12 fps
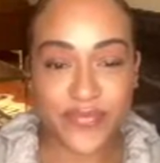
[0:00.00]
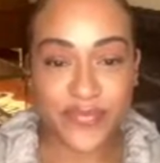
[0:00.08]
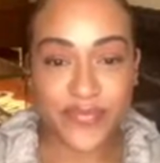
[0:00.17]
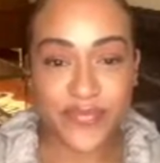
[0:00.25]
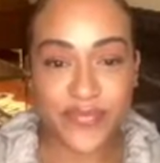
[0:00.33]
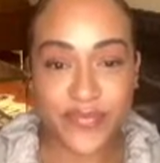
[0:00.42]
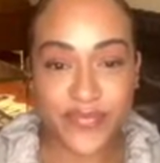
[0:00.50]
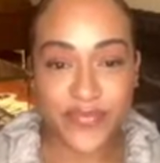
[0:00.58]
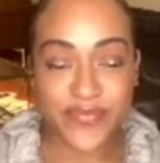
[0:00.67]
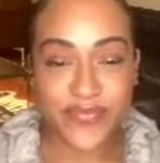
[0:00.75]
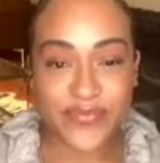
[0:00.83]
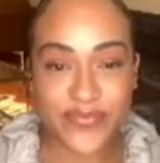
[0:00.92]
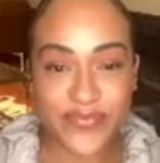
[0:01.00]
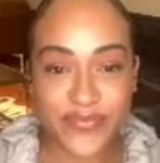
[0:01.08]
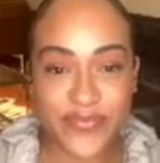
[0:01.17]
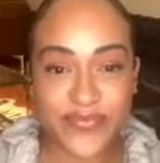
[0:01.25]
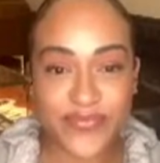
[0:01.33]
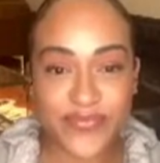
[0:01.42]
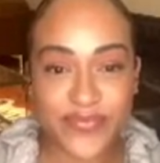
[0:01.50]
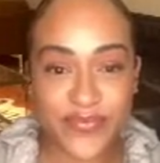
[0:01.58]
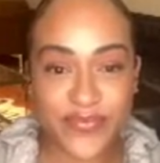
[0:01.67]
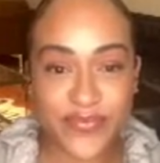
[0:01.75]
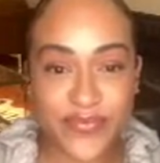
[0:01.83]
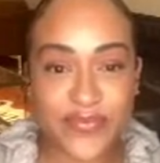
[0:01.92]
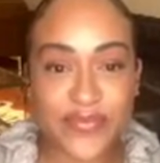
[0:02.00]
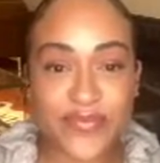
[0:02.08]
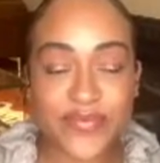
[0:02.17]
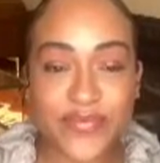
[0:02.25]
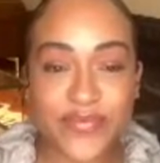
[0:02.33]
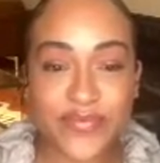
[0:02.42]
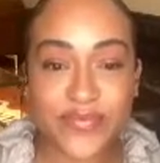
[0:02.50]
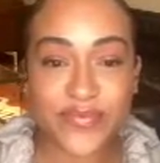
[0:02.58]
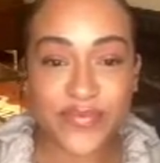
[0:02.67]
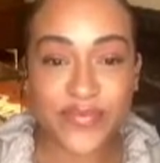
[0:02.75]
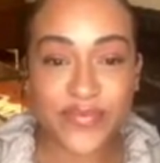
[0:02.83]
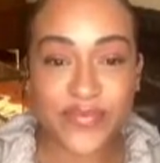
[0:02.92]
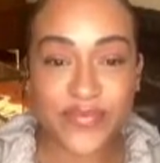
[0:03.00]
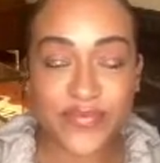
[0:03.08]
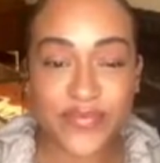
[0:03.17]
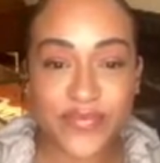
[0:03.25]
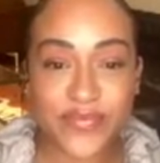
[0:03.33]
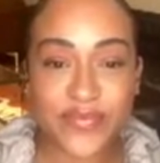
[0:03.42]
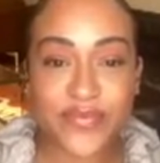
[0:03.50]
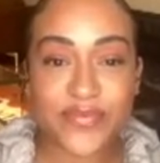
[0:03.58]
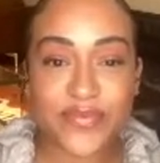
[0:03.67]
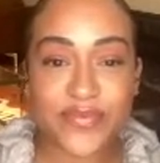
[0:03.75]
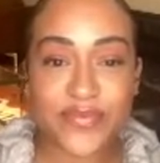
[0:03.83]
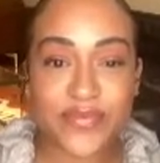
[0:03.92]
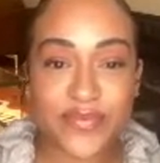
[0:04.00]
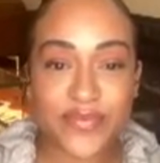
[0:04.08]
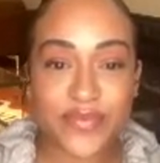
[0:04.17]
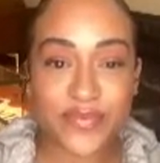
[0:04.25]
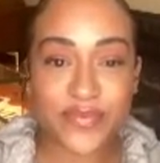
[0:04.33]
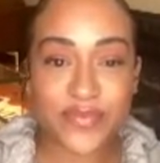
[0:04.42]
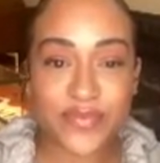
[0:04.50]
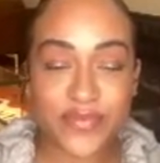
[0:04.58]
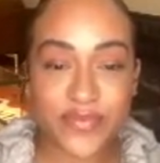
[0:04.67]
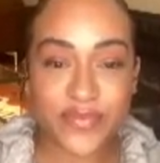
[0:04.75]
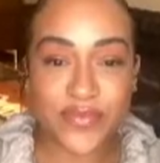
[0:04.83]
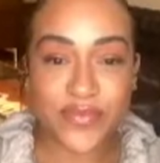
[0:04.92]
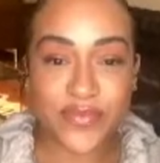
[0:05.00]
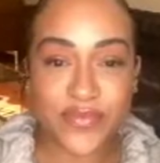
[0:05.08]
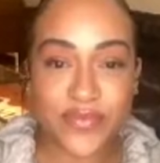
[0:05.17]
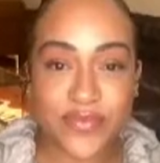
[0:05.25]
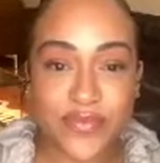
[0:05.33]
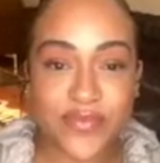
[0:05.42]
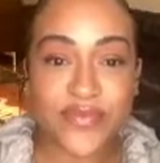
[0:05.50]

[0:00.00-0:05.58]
The person shown says nothing.